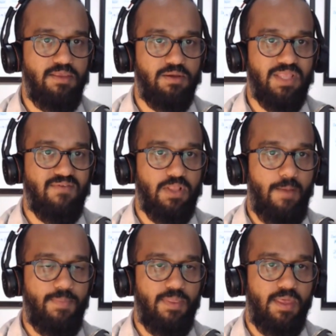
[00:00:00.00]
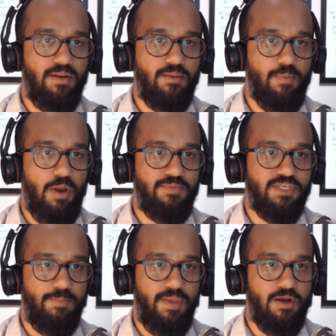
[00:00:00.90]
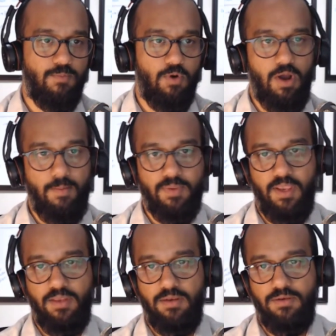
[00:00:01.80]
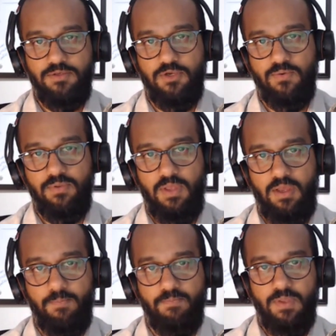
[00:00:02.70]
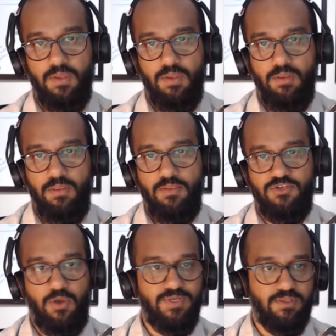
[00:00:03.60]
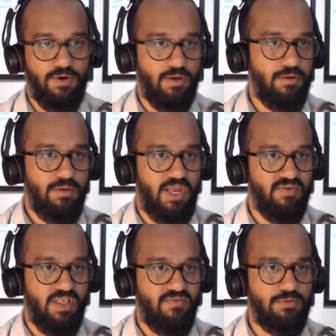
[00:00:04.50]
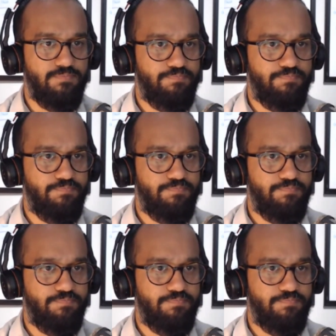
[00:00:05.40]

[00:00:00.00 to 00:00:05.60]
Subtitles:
level up and then the problems get bigger and more complicated. So there's always learning at every level.